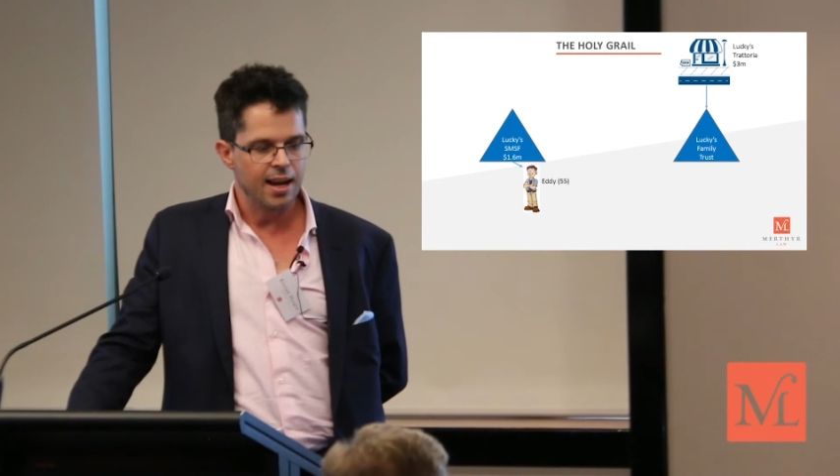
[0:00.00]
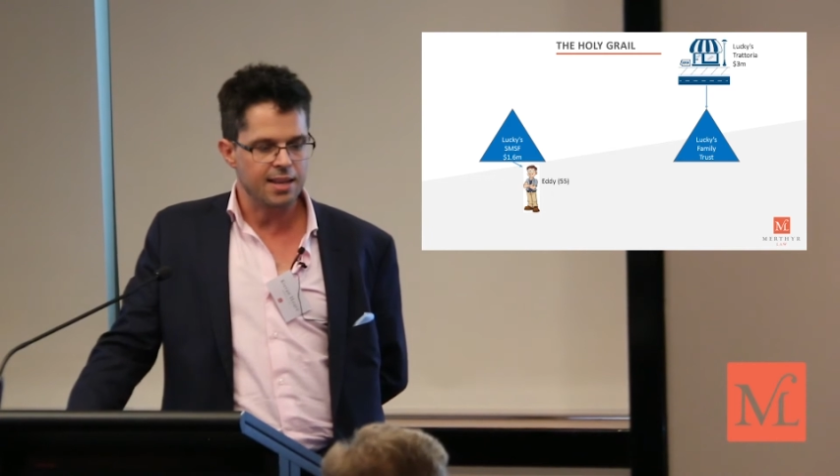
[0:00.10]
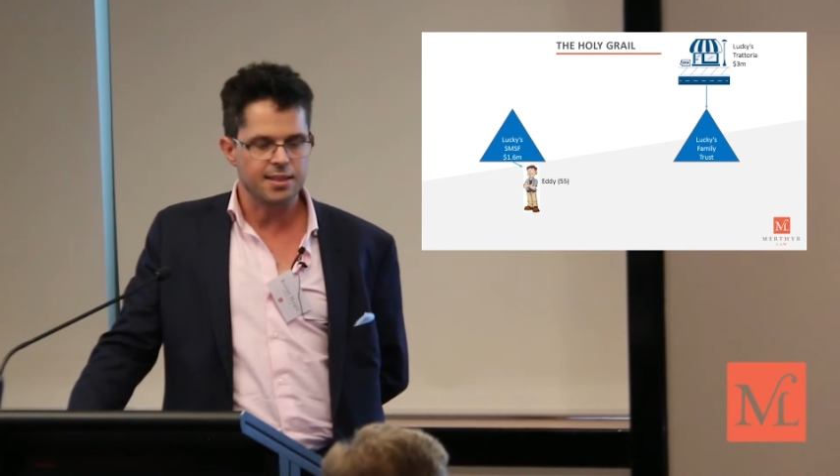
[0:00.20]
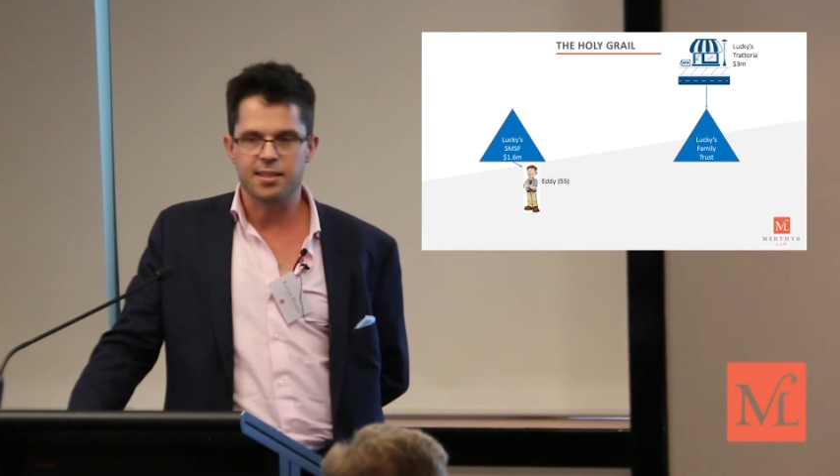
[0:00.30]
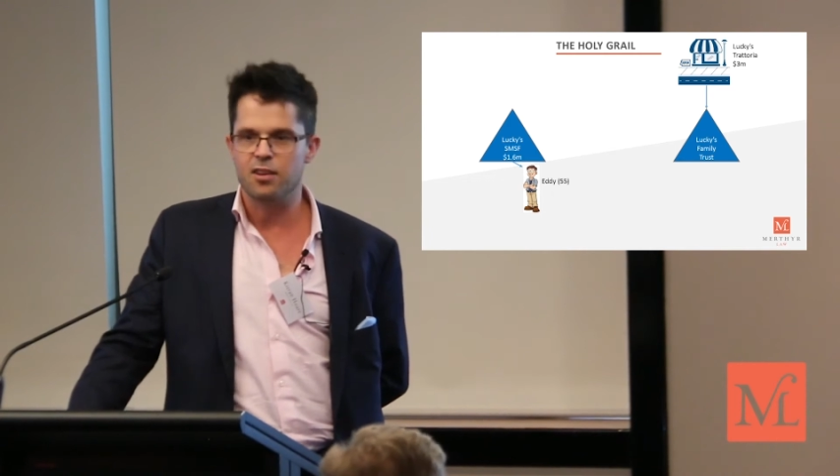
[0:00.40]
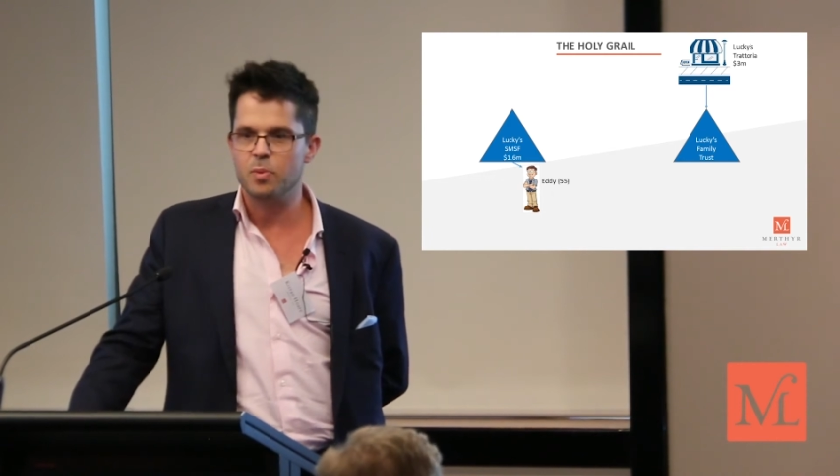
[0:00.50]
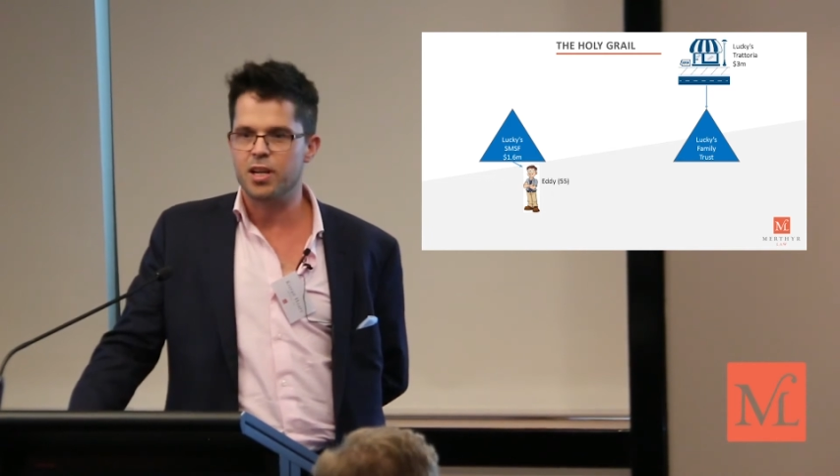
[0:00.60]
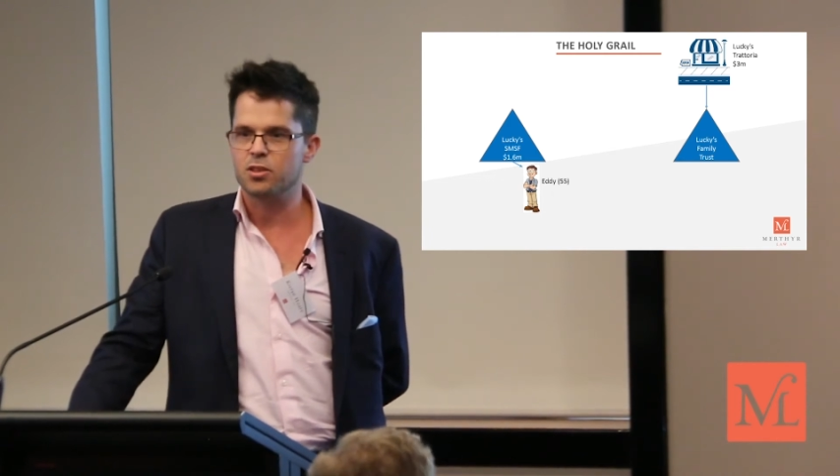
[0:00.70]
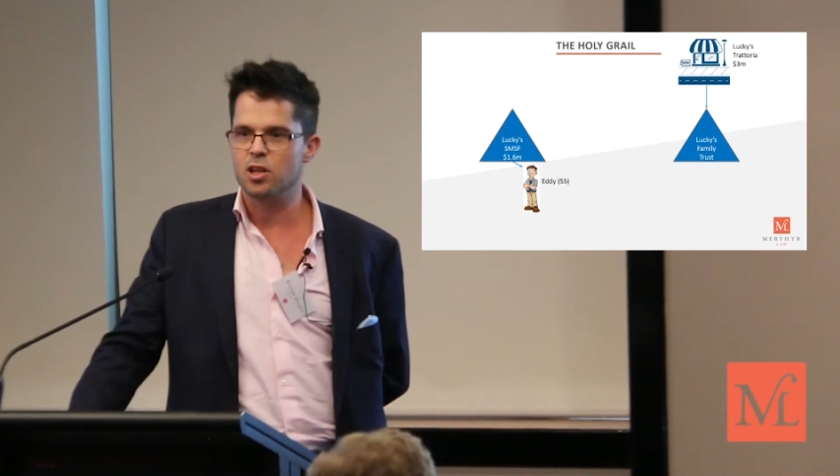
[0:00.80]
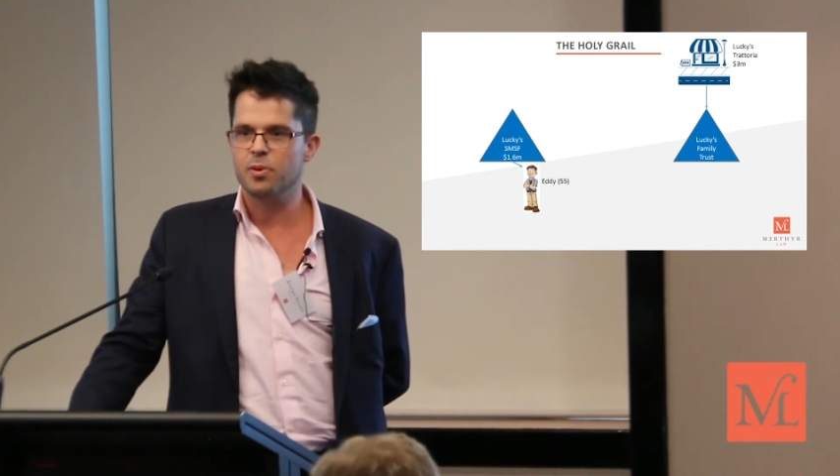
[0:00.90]
has a
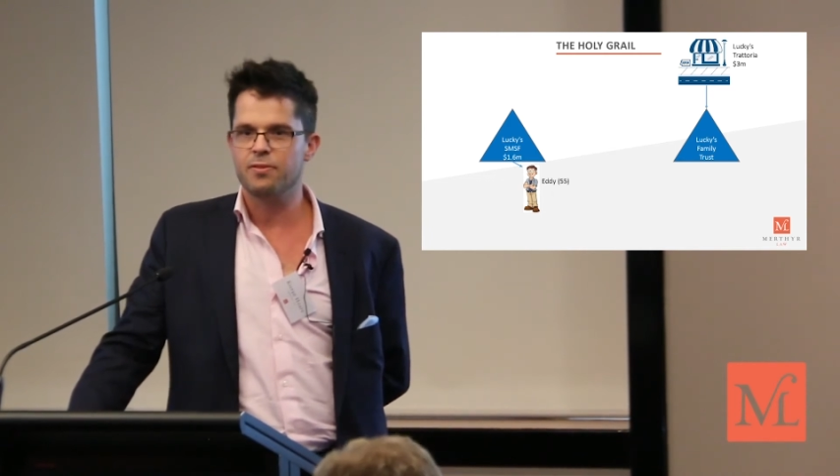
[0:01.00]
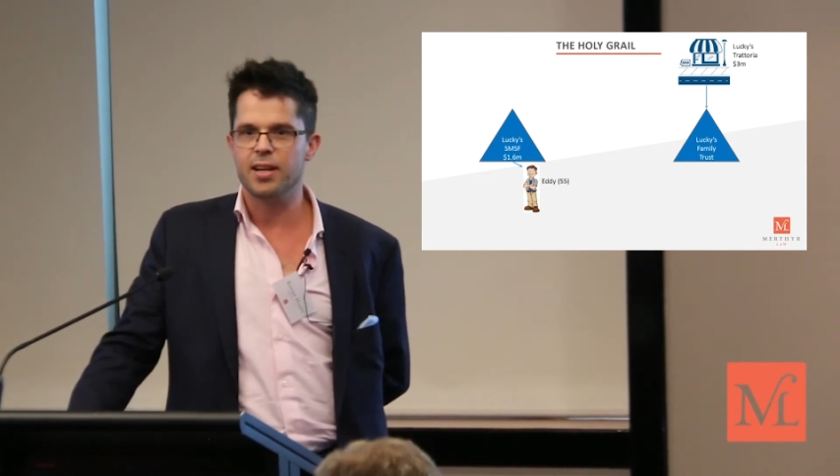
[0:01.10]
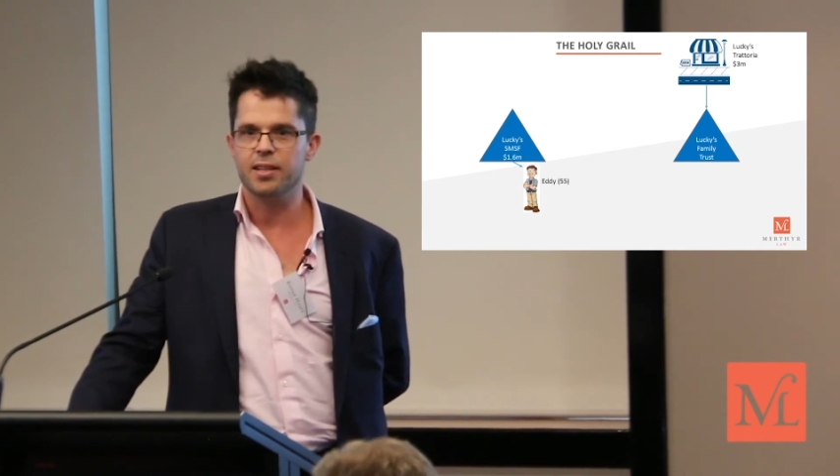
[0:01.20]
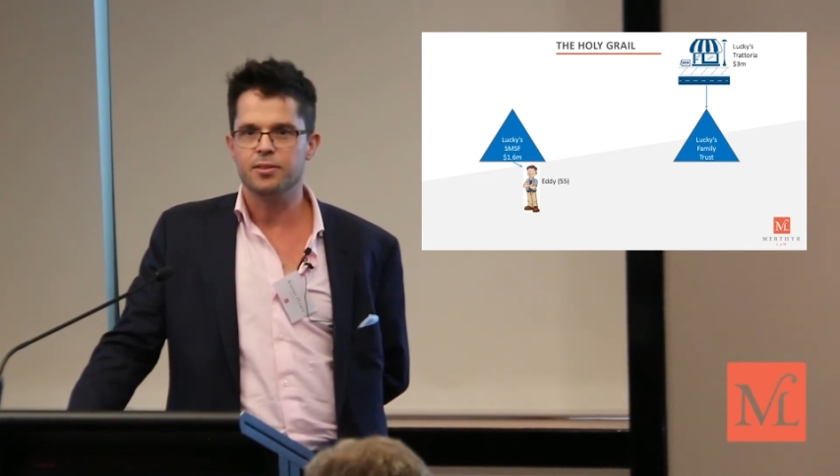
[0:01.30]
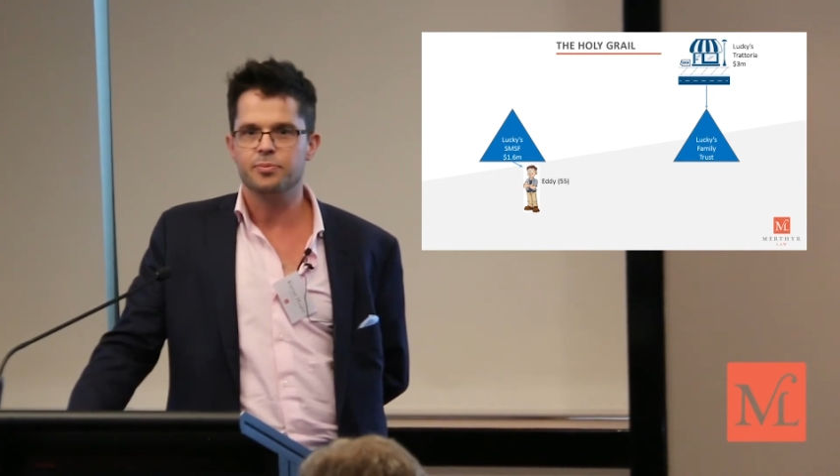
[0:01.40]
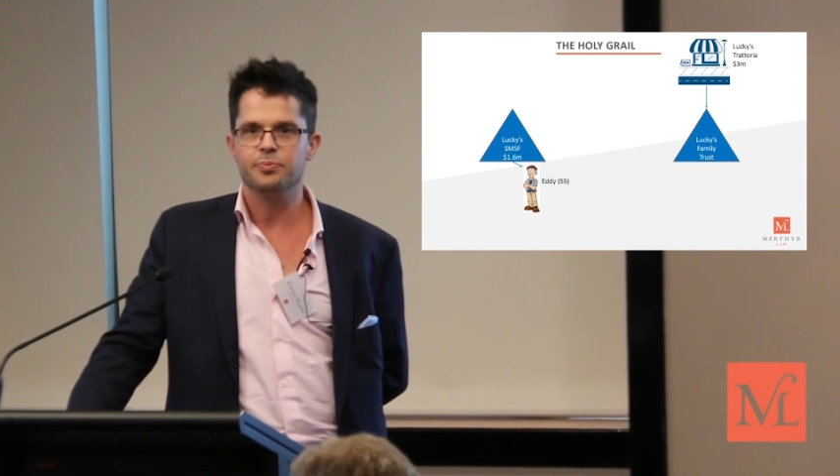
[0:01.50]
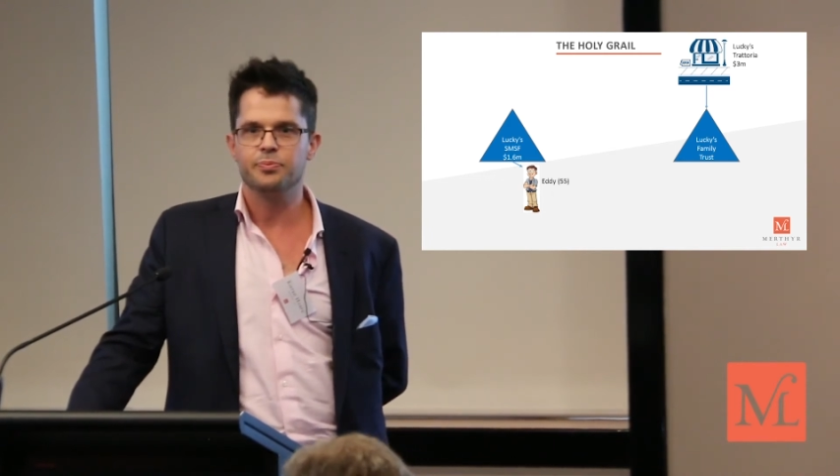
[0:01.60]
self-managed super fund,